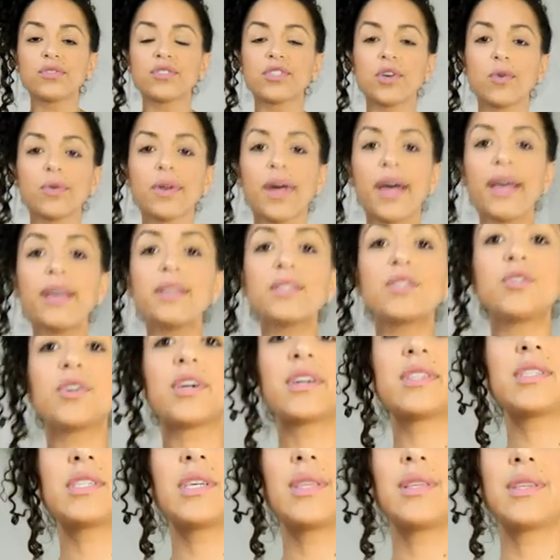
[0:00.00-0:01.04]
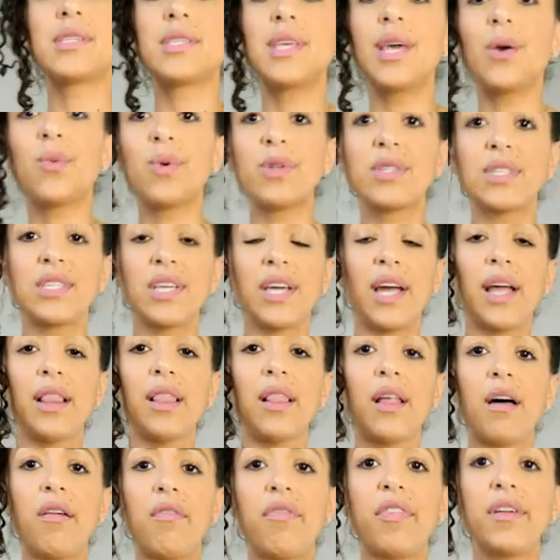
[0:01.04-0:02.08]
so nice. You can see the sequencing. I
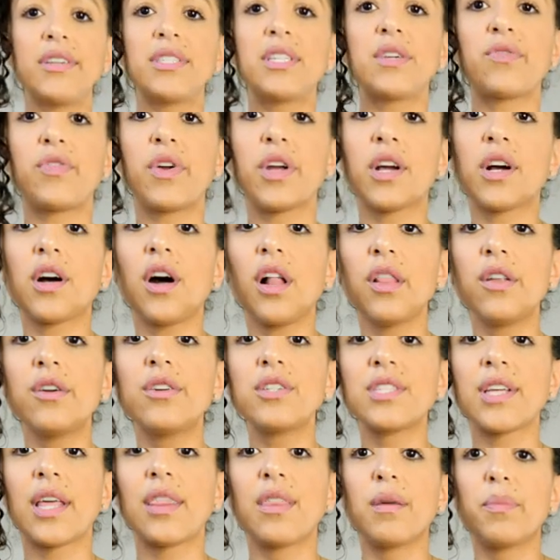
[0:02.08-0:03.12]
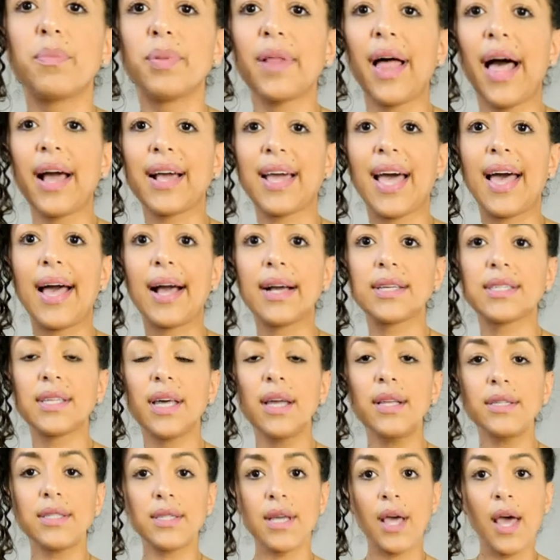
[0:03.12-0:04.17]
love the different colors and the black
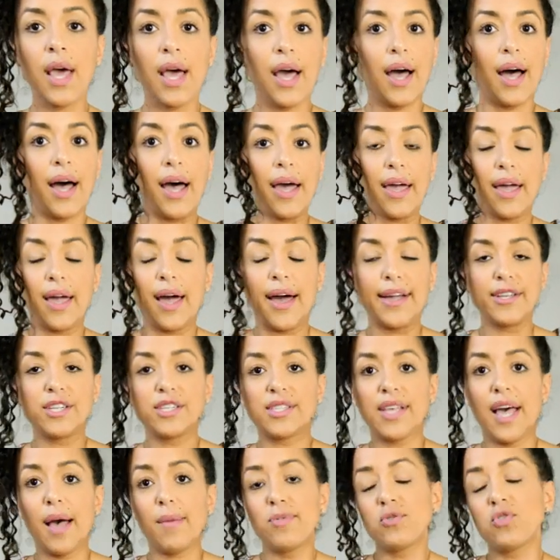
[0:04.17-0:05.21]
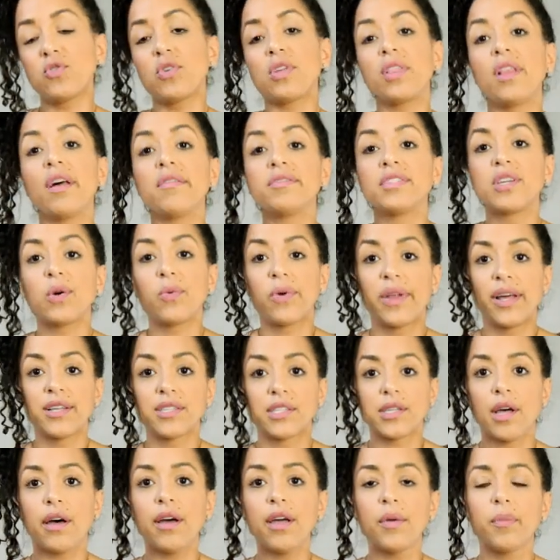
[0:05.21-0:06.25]
accent. I just absolutely loved it when I
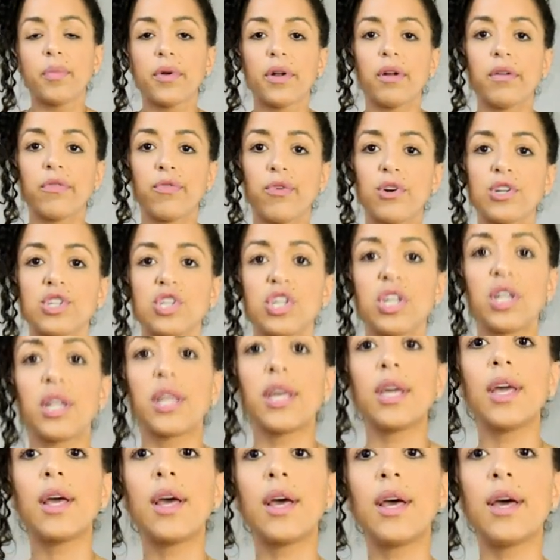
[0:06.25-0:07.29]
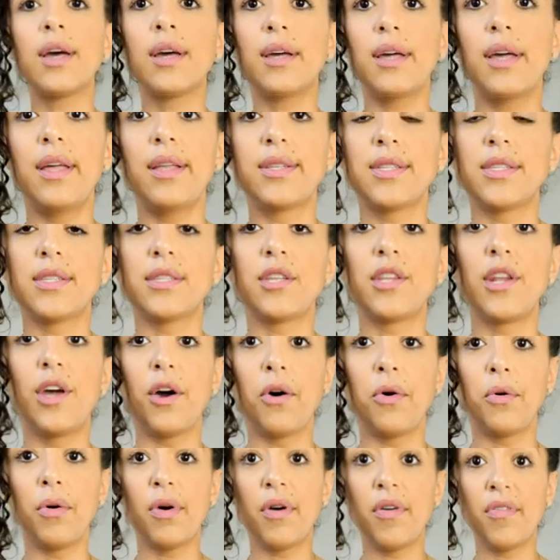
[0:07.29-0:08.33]
saw it, but unfortunately, this is a
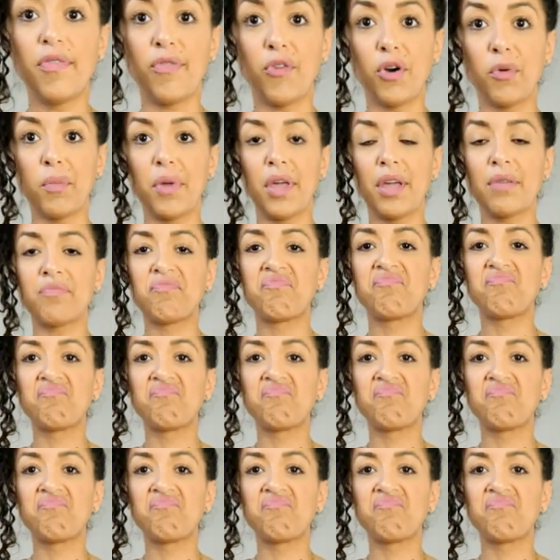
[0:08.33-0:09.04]
no for me.